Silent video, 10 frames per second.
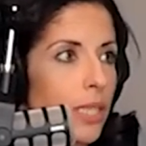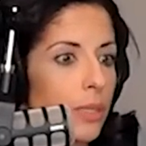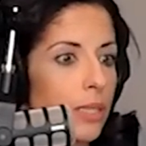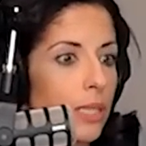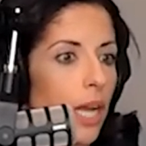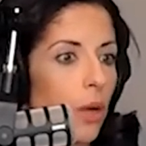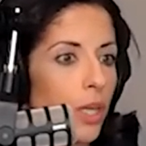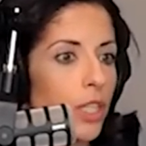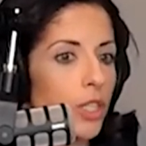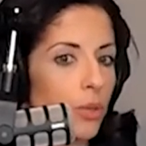I was like, I
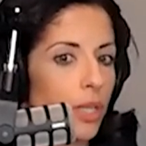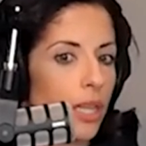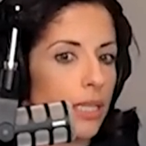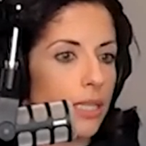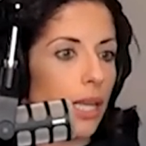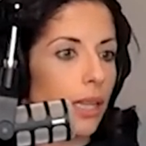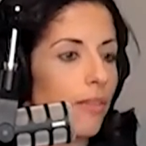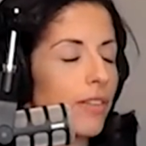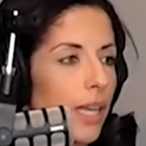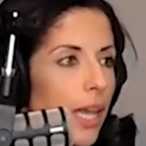want to do the things I
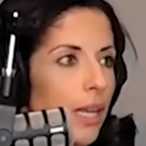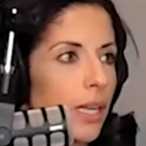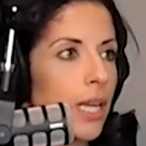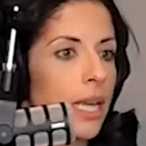love again.